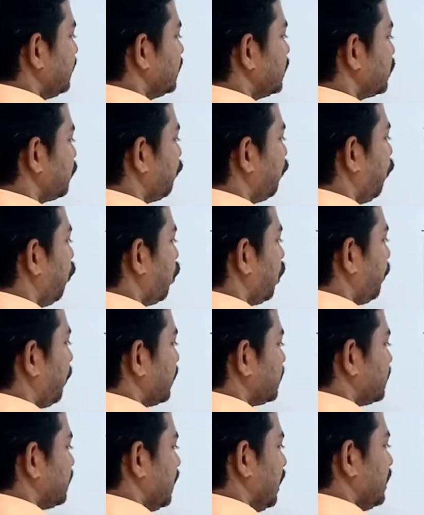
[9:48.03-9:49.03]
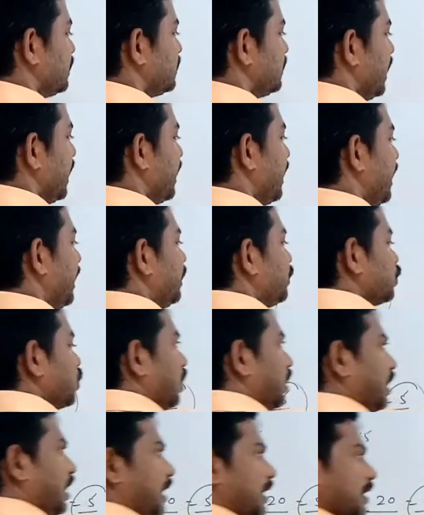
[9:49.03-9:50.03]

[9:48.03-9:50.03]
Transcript: is 4%. Direct shortcut.